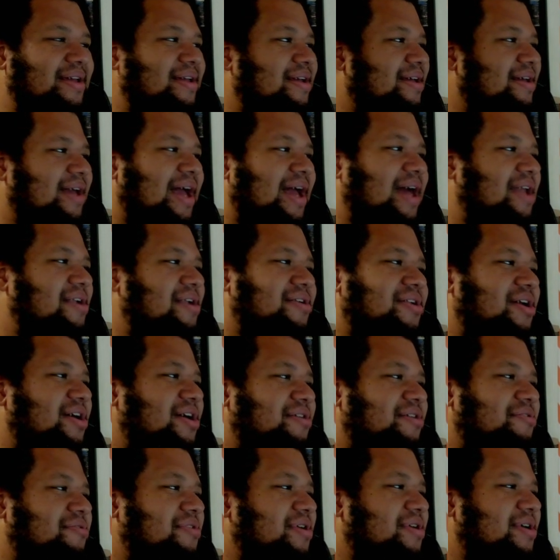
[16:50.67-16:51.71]
I don't
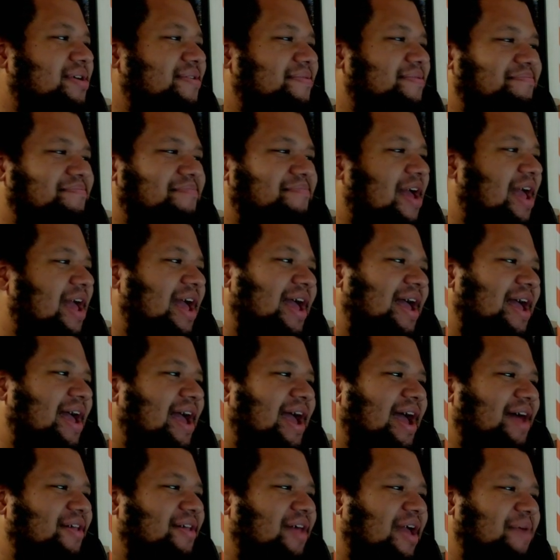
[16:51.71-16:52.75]
know.
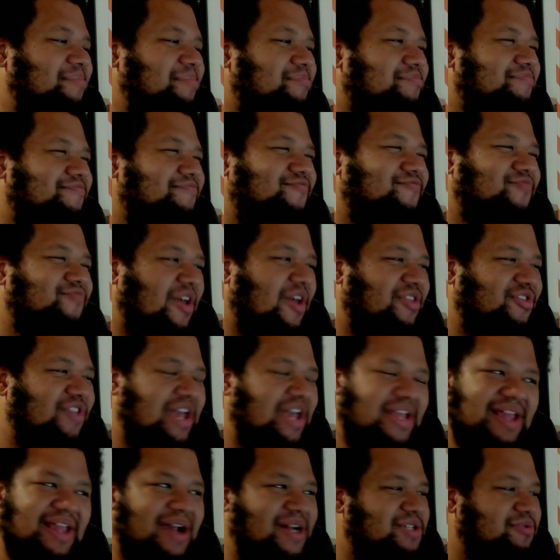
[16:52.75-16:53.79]
I I think
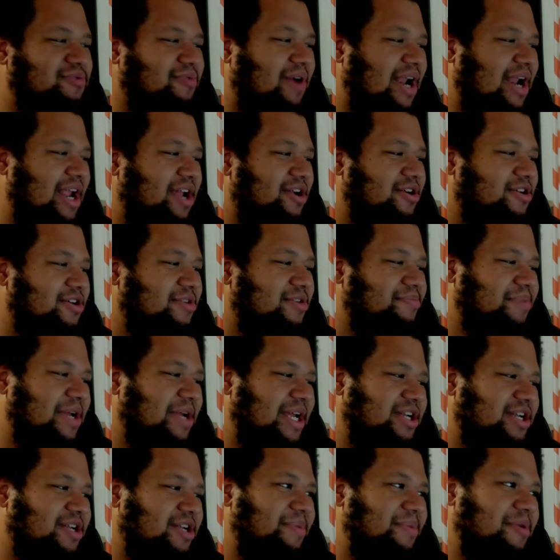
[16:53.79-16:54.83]
that's what I heard, but I
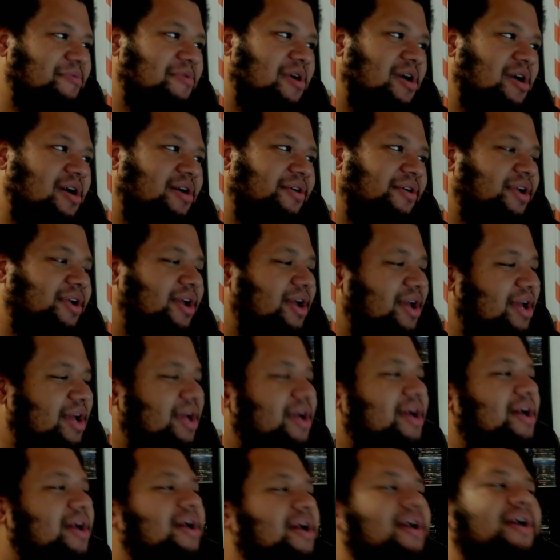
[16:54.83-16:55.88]
could be wrong.
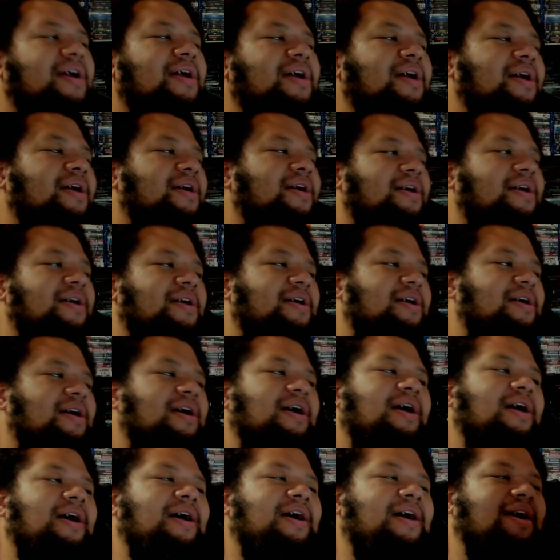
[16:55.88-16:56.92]

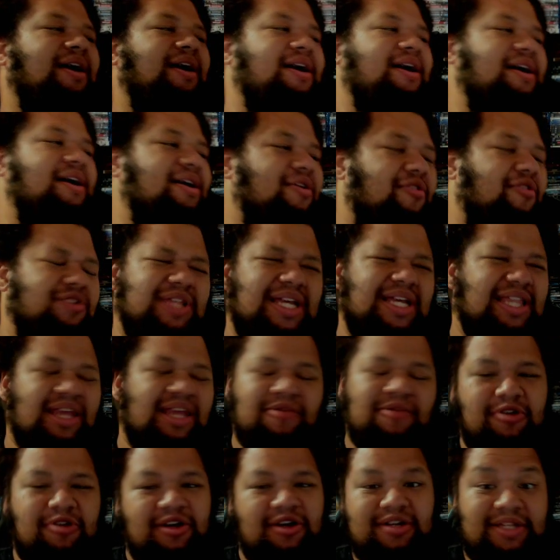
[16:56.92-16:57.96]
Or that they
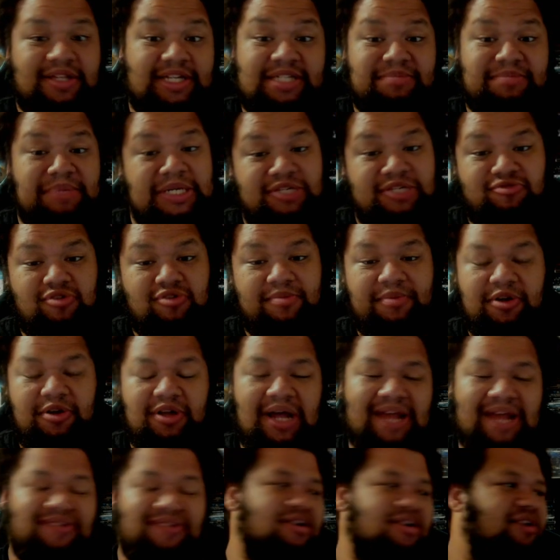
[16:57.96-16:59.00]
were at least miserable. I
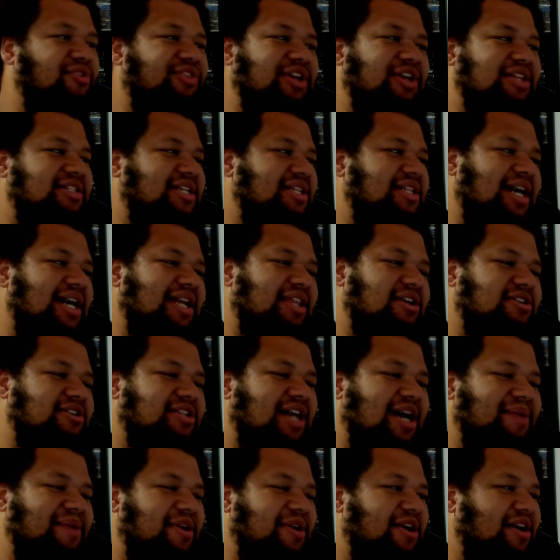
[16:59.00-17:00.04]
don't think they liked their
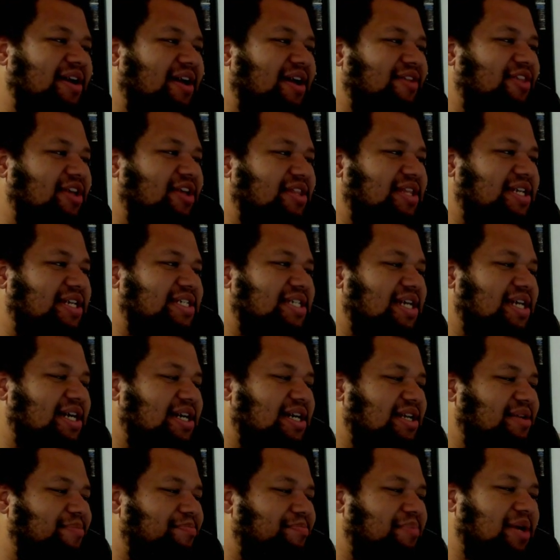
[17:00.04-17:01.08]
time there. I think they said,
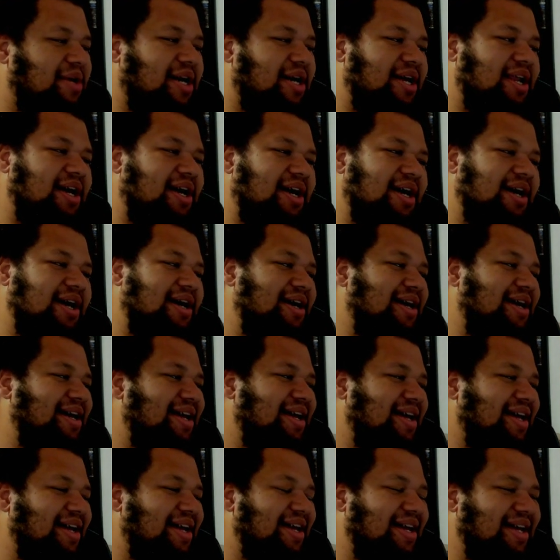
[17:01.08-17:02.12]
but
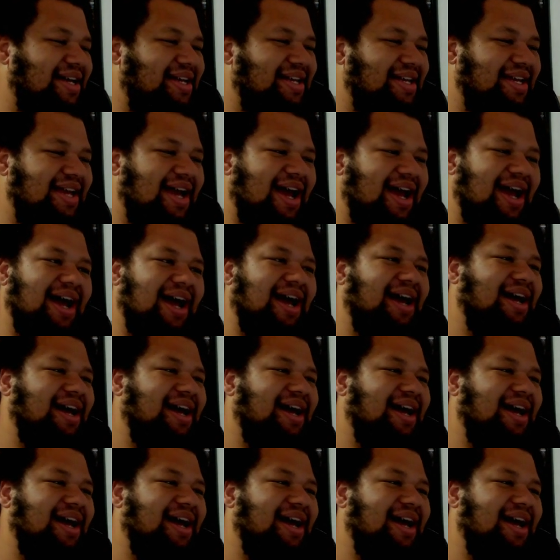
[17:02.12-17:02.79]
yeah.